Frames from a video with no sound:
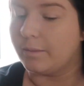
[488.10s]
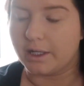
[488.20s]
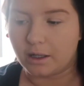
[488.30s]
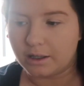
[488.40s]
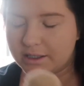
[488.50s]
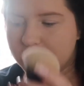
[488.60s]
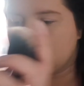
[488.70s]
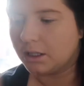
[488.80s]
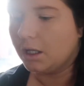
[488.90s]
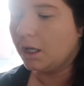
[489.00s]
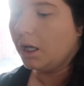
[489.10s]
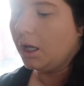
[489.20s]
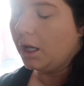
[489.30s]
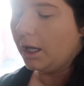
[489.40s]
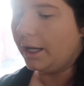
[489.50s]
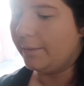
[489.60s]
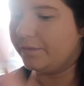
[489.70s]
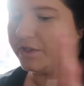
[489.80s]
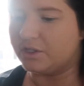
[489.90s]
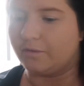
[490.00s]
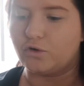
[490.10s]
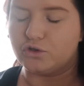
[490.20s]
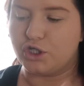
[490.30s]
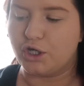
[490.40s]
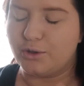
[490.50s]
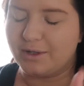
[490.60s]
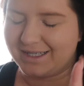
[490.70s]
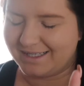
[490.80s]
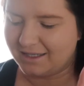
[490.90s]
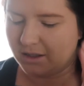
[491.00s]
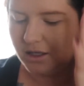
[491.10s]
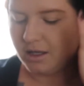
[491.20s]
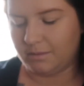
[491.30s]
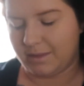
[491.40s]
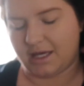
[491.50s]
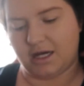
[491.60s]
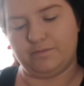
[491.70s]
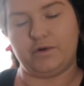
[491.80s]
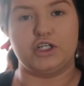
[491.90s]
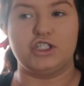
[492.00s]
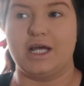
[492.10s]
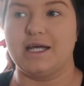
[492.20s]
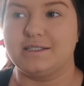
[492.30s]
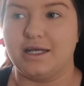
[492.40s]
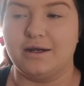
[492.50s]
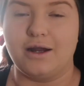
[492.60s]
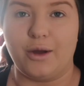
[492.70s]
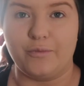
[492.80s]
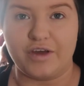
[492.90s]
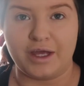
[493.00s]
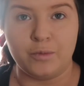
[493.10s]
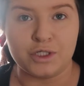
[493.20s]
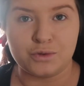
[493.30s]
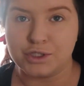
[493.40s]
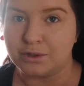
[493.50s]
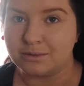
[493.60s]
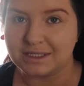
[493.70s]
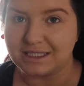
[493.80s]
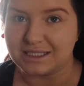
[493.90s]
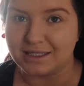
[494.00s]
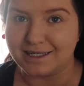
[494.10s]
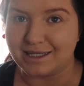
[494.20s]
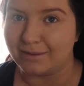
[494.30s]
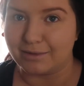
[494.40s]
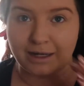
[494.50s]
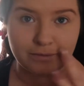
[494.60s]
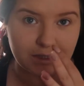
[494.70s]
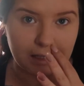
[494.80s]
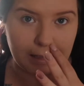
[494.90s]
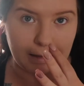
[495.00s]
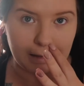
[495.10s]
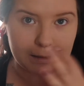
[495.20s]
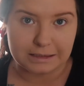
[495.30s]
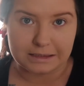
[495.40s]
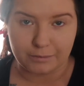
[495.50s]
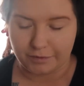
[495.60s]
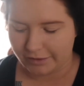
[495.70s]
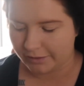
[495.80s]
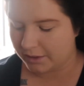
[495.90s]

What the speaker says: my eyes. So I've got two makeup brush sets, and I'm thinking which one do I want to get dirty that I'm gonna have to clean again tomorrow.